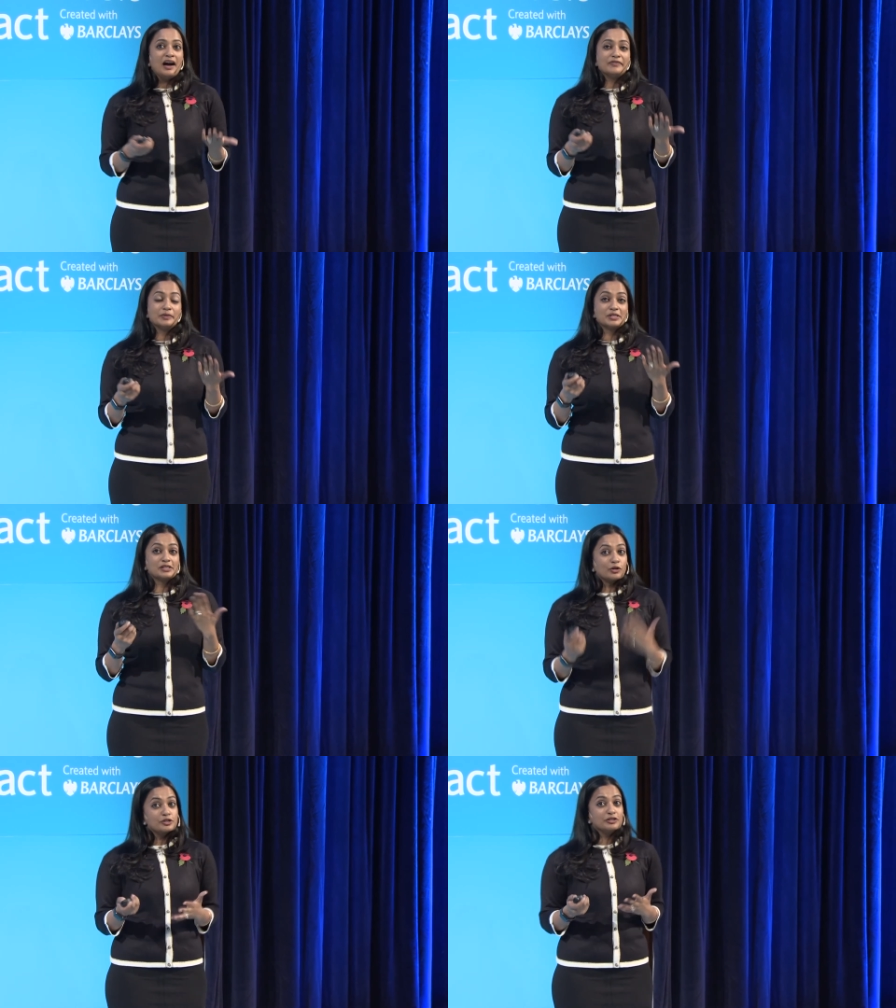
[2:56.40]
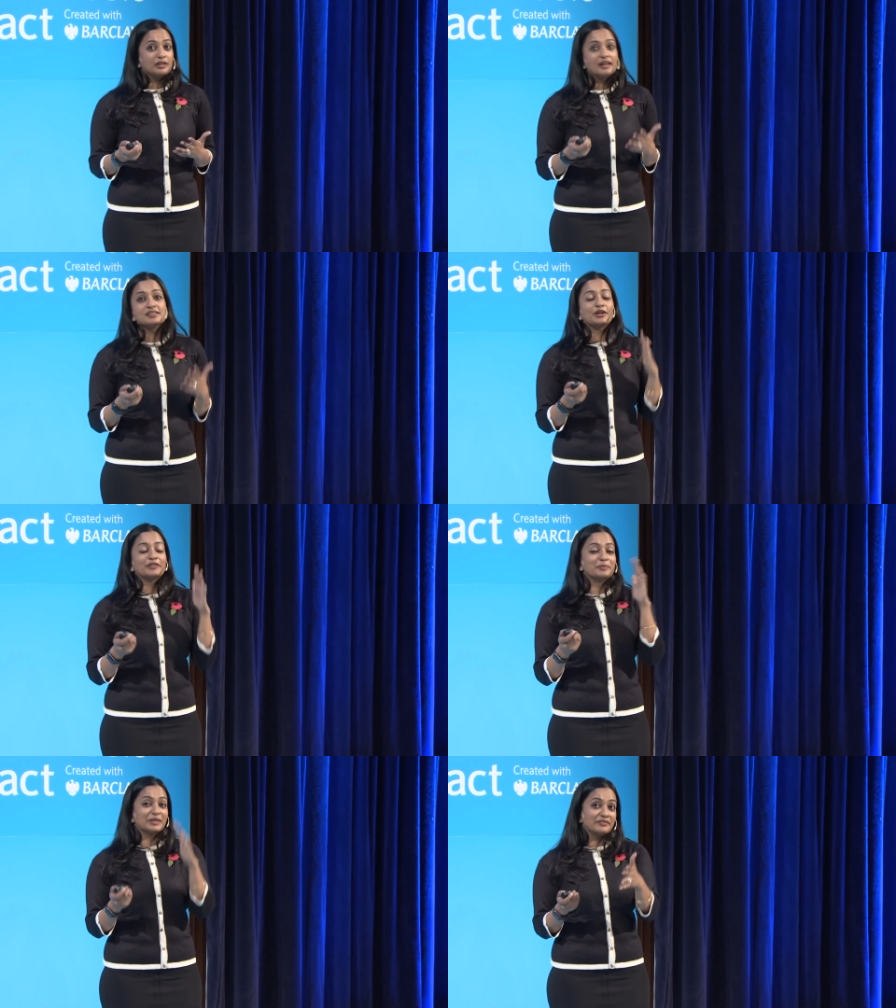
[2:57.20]
From a social, uh, sorry,
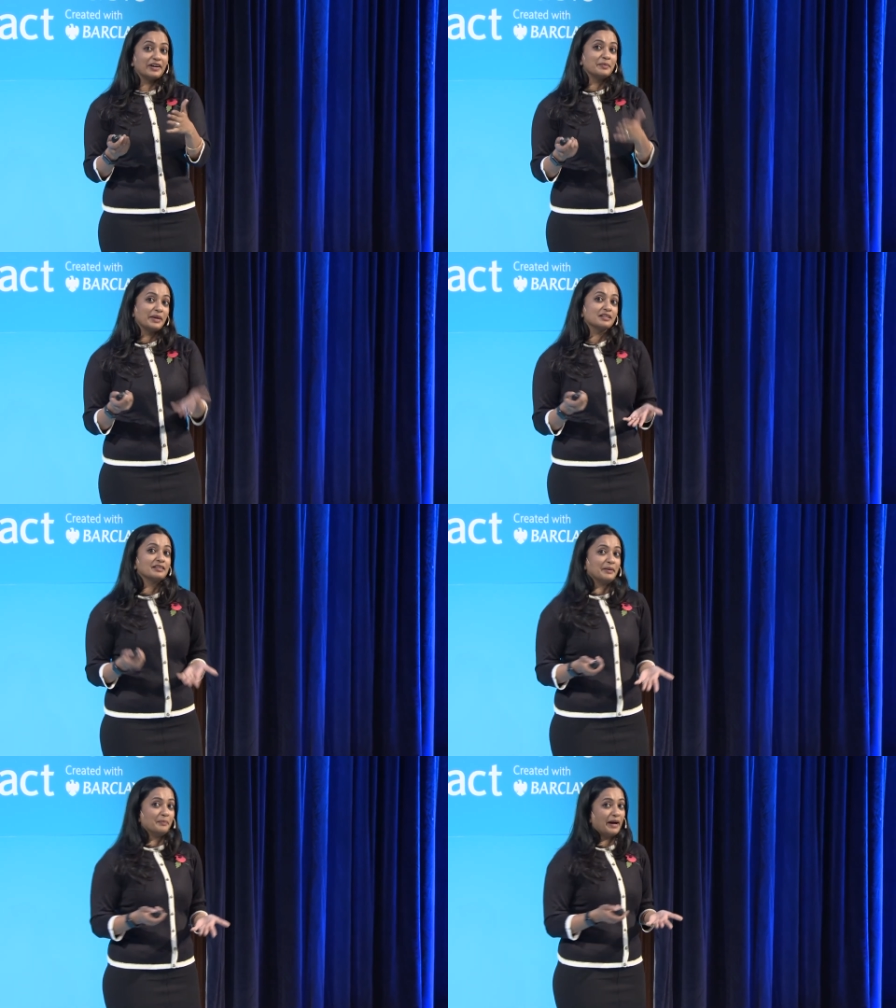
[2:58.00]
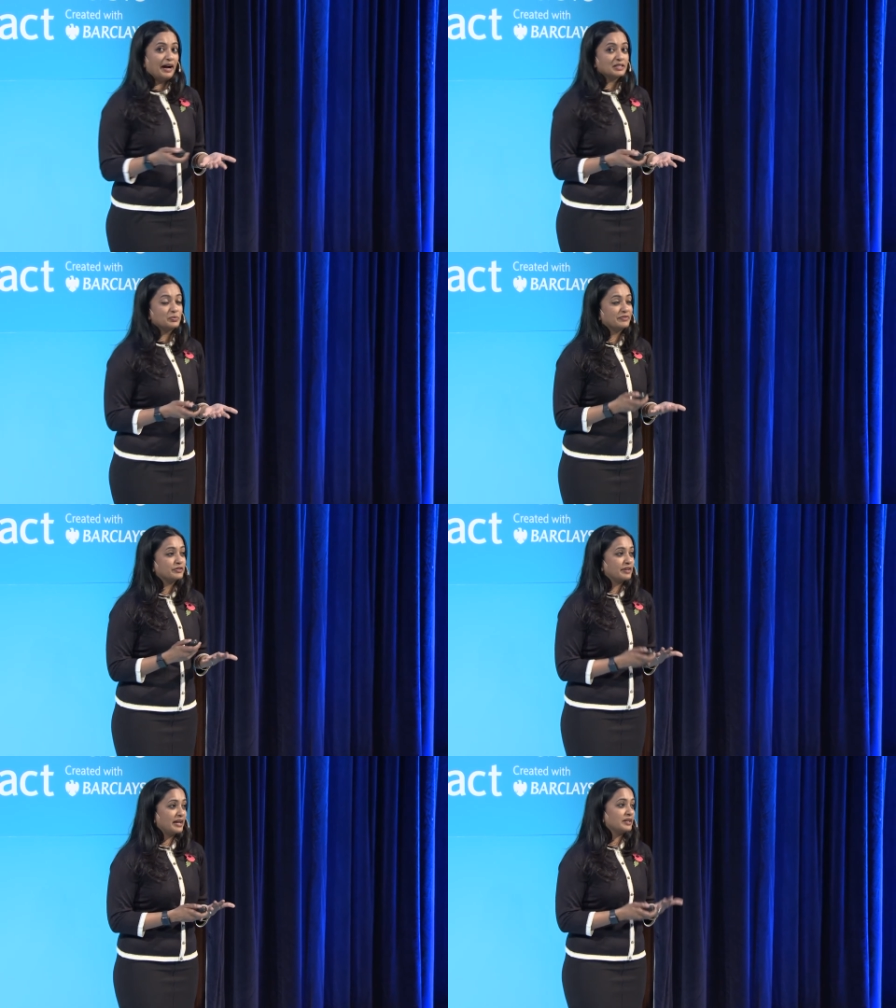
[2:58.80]
from an environmental impact, we've
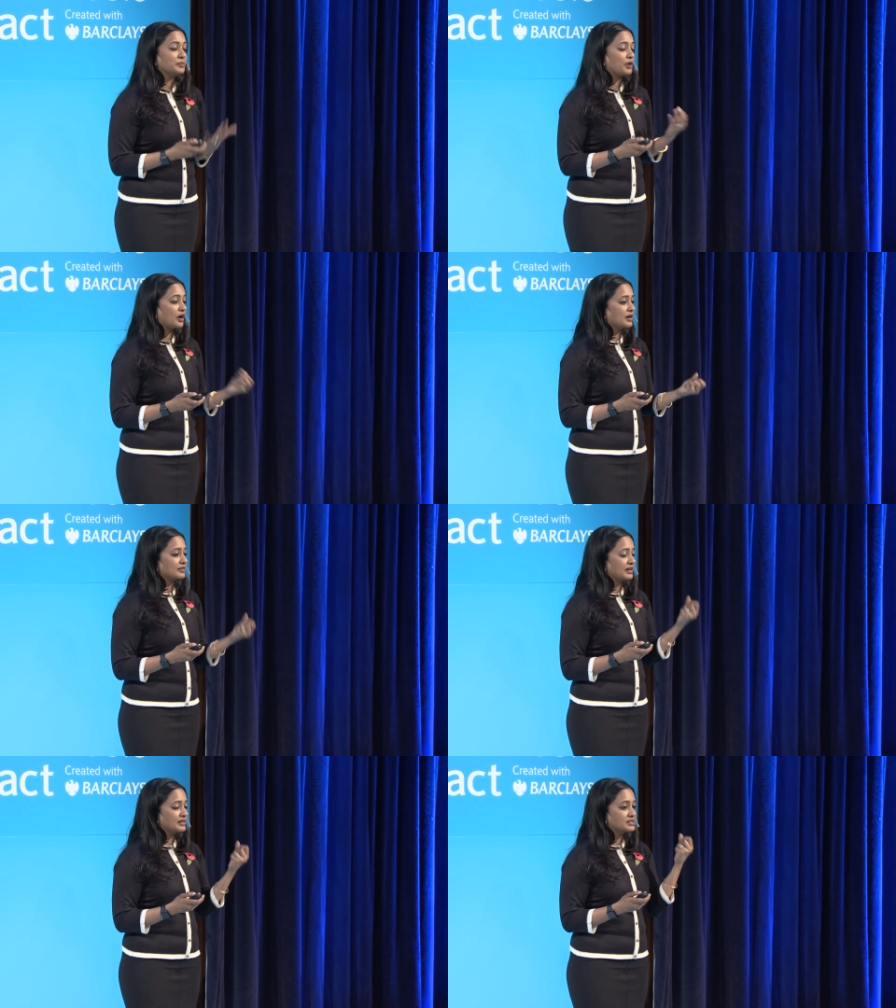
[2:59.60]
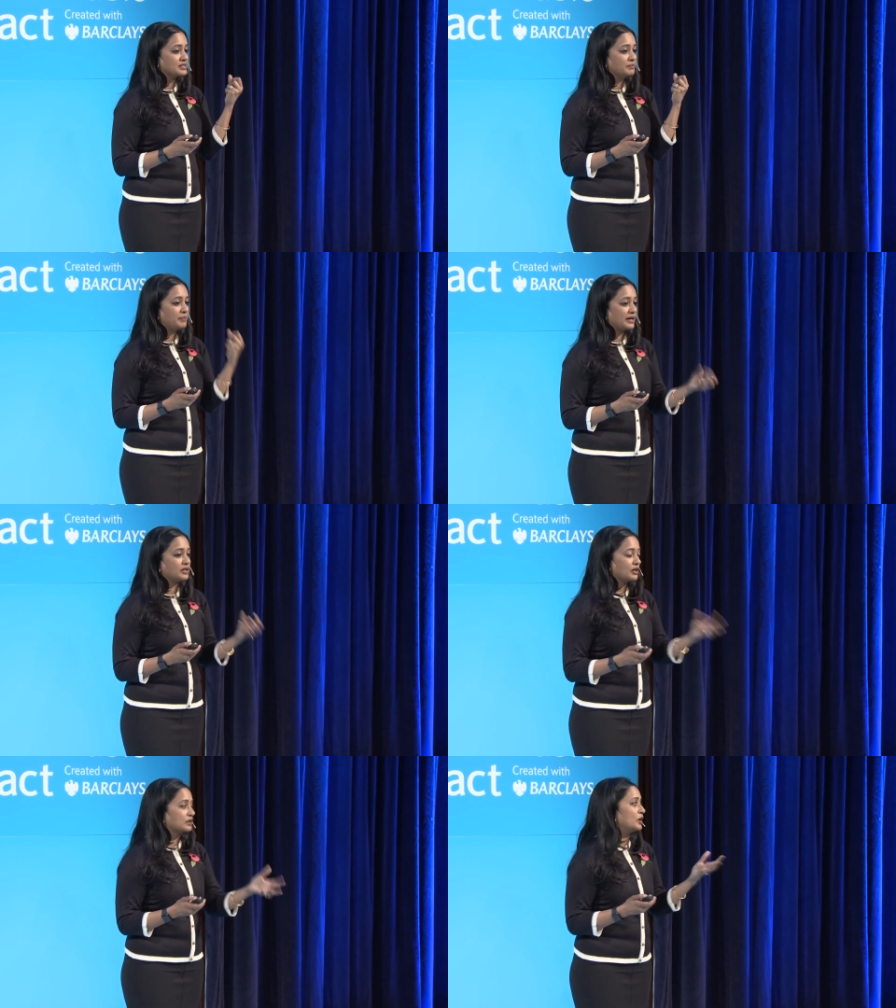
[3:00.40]
created a product that is
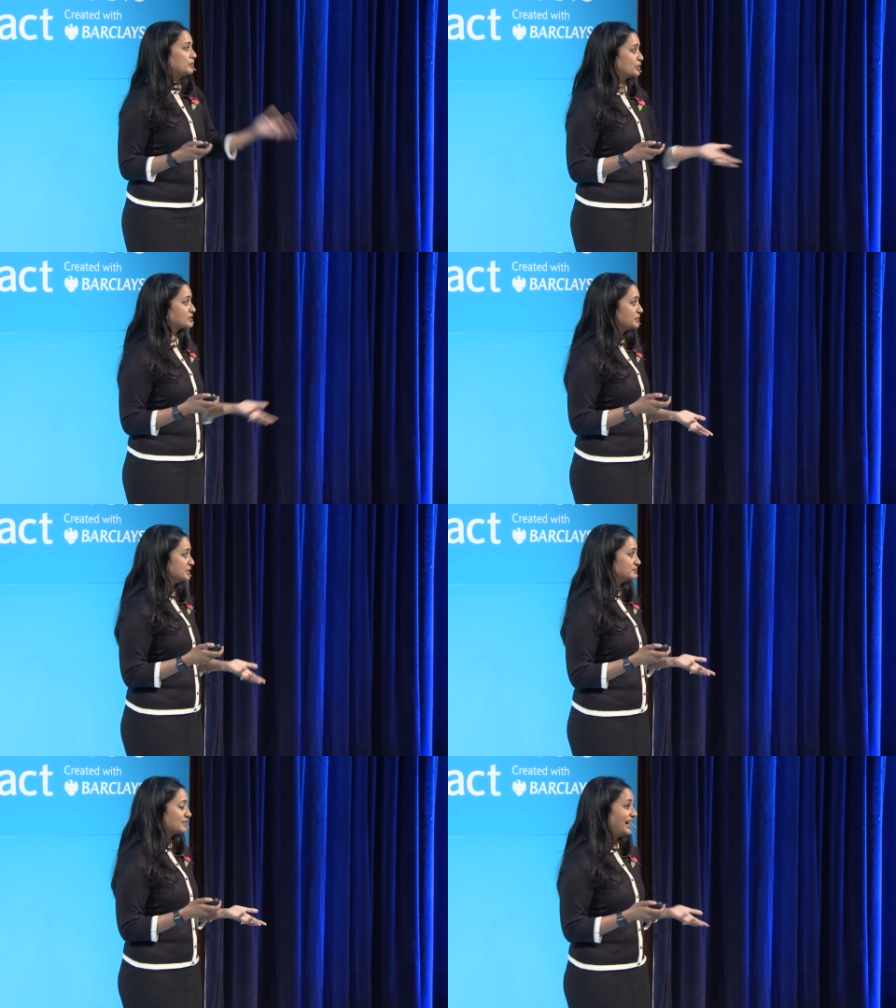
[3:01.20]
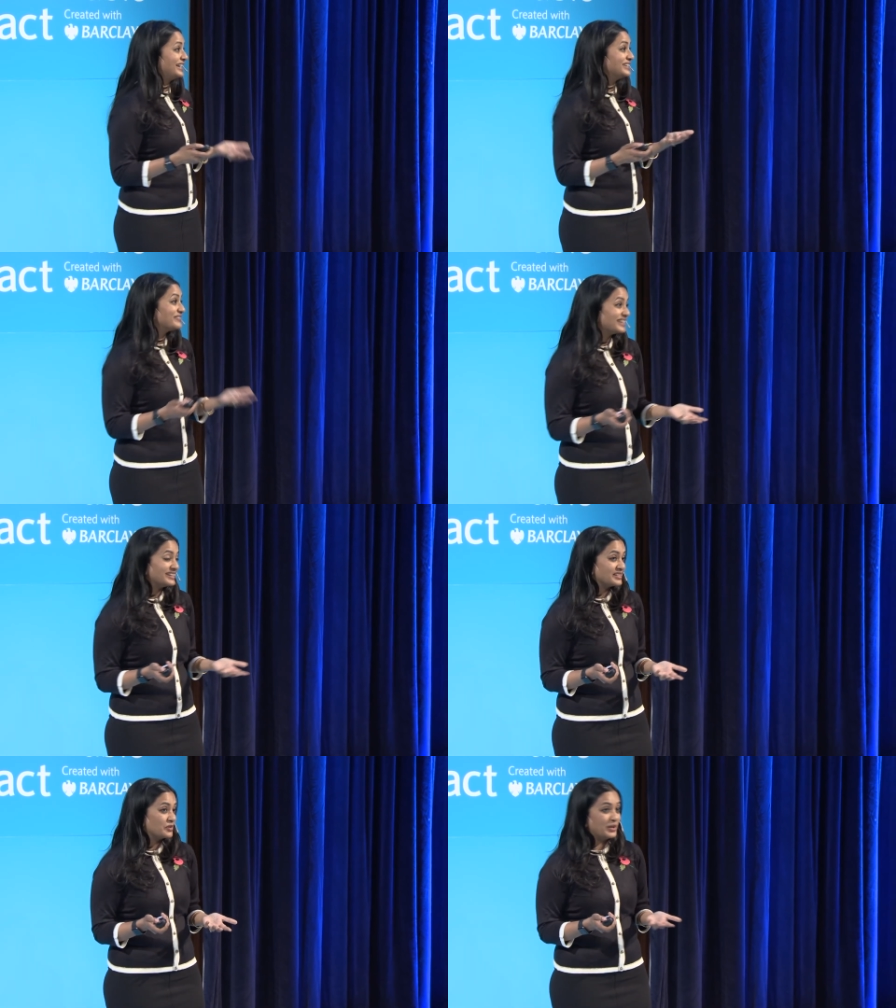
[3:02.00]
backyard compostable. I live in
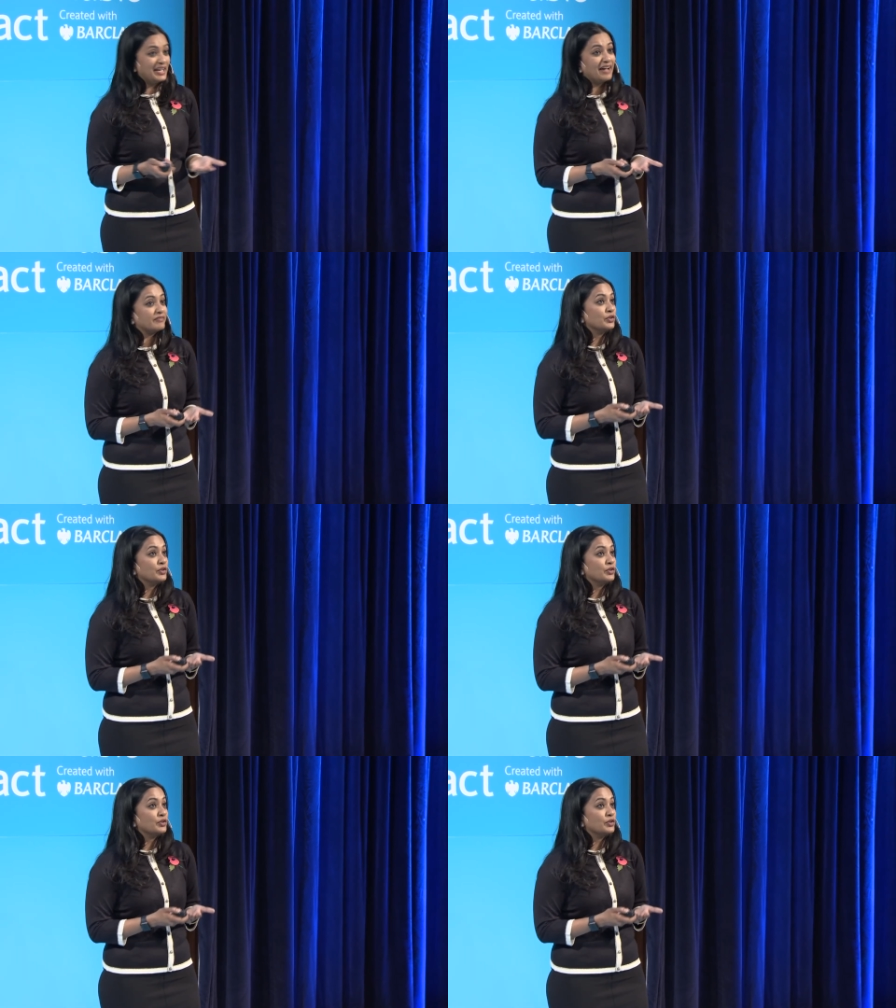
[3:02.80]
India. We have